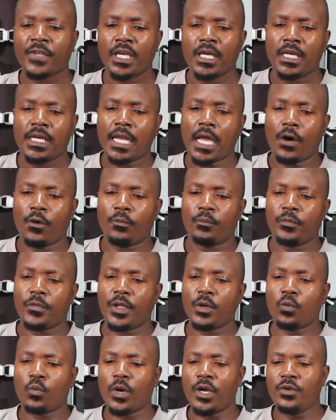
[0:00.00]
Now,
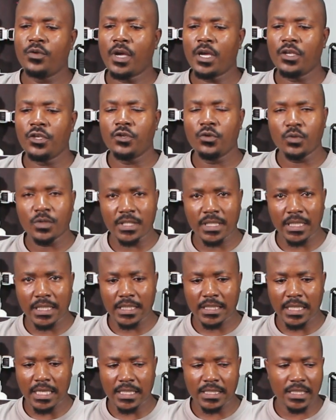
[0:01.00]
when you are using
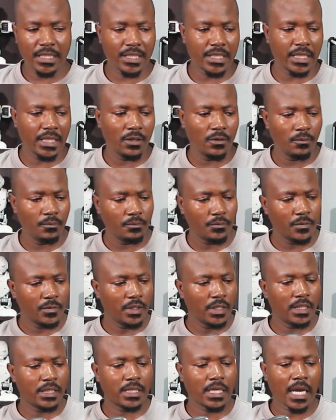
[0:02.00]
it as a drill,
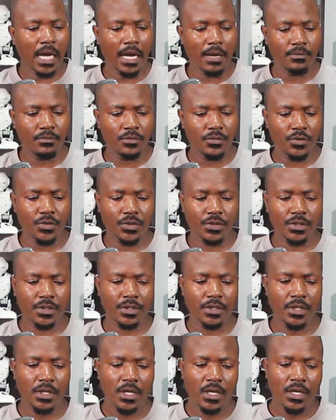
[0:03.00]

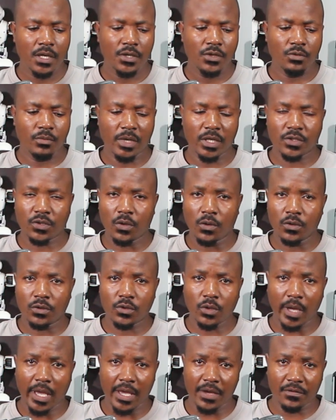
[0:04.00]
you must
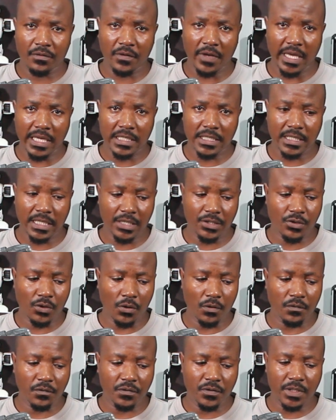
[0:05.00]
also have a set
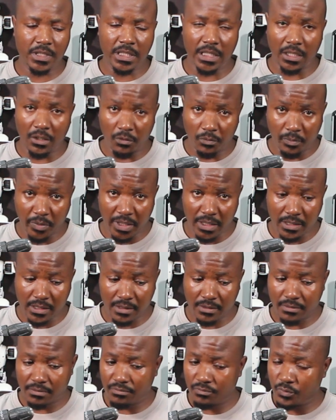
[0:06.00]
of drill
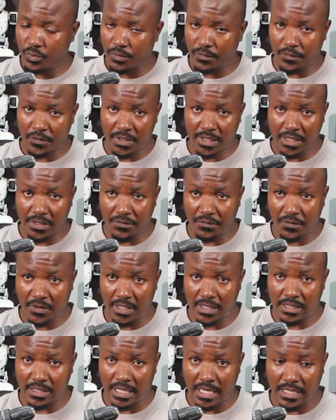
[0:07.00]
bits with
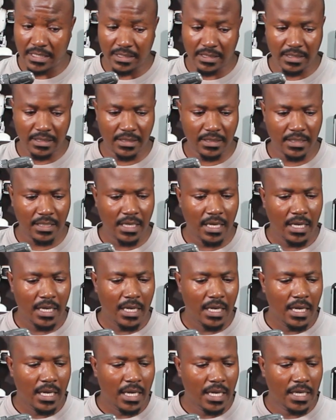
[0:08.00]
different sizes.
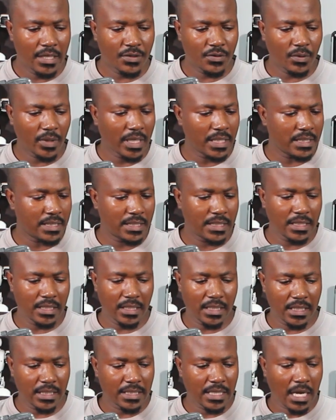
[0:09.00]
As you can see,
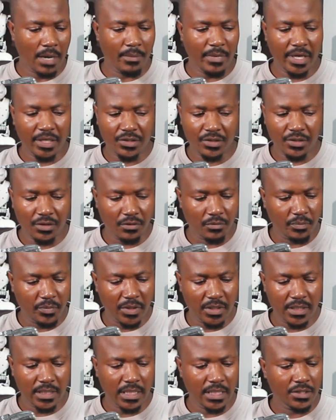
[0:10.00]
these are my drill
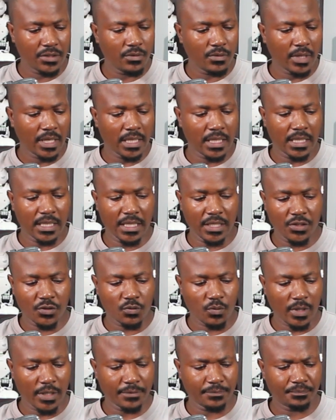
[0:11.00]
bits. Let's look at this one.